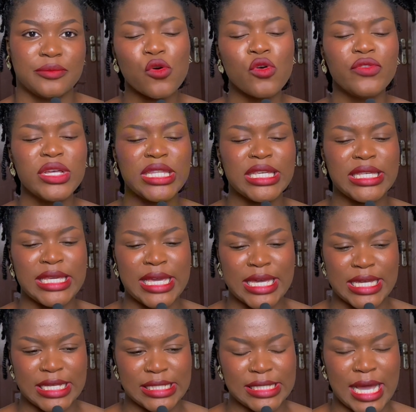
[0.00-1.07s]
Over the
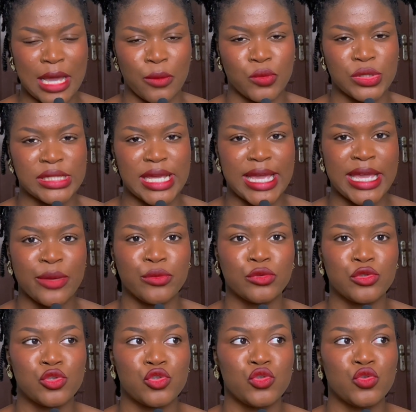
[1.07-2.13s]
years, I was able
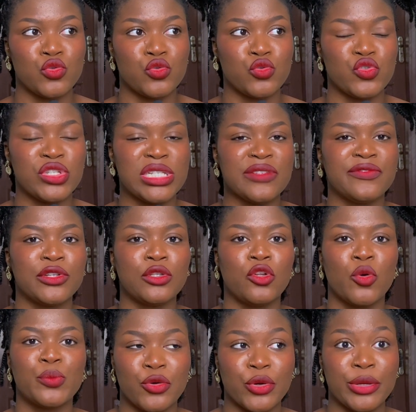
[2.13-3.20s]
to
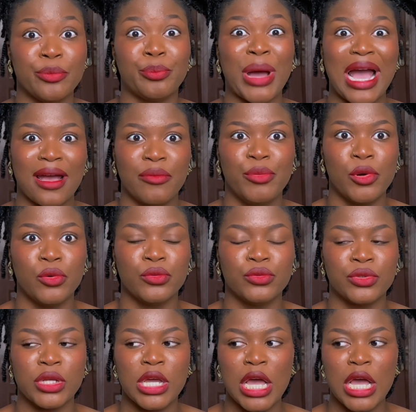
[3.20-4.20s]
develop a backbone,